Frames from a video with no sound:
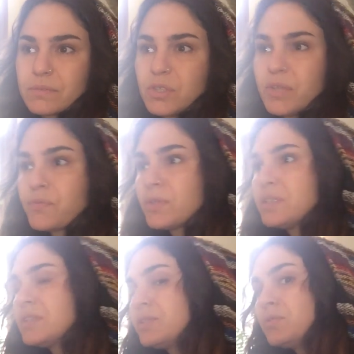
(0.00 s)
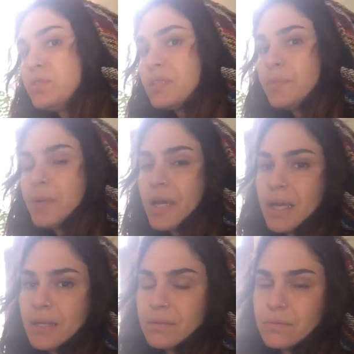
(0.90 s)
Say, for instance, you sleep
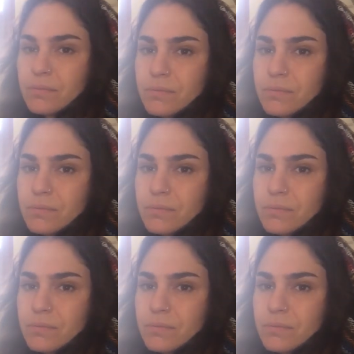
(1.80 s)
eight.